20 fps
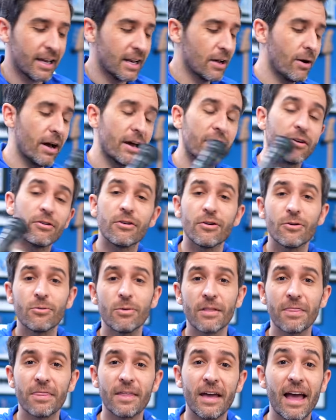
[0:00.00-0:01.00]
and now I don't know
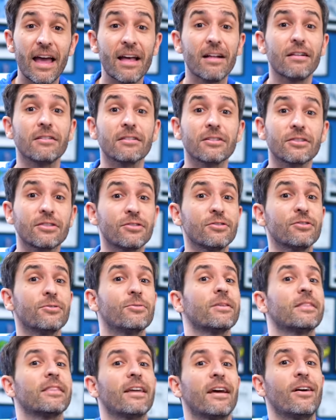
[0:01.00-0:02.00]
what the L to do
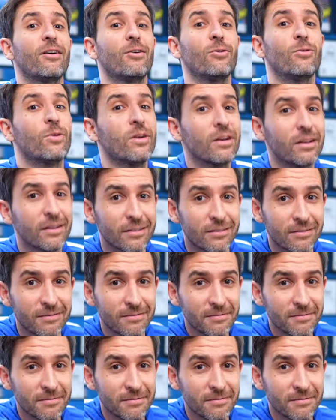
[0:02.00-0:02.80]
with the L1.